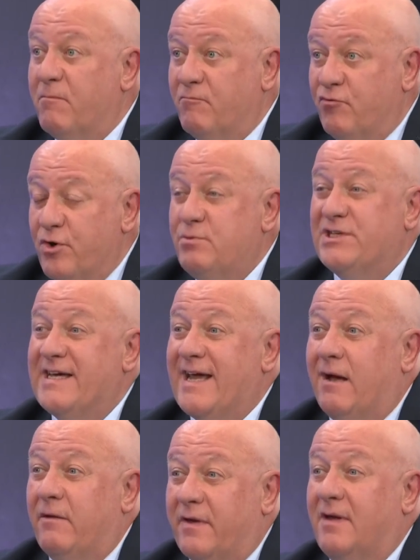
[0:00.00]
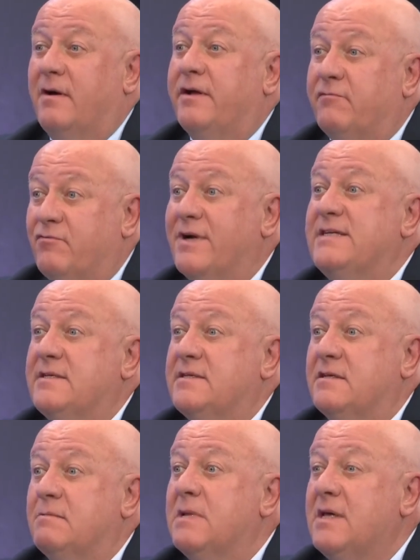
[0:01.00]
rooting out the kind of
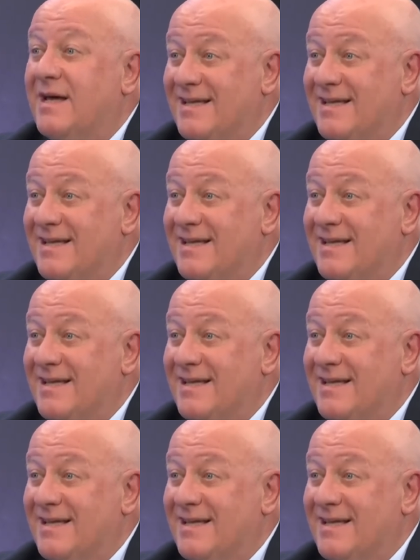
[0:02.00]
racism